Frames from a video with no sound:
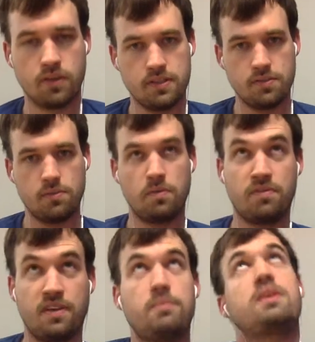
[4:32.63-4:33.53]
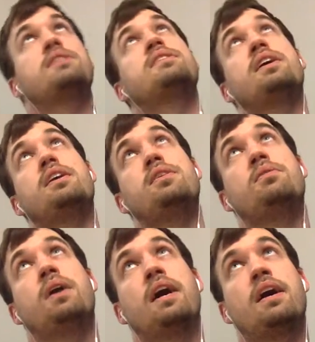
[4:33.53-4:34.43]
Okay, so to a family, say
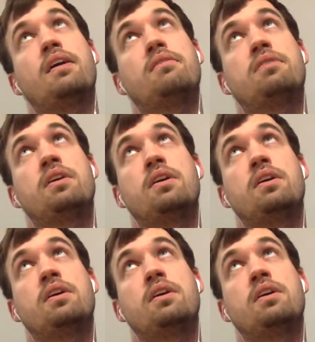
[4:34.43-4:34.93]
you have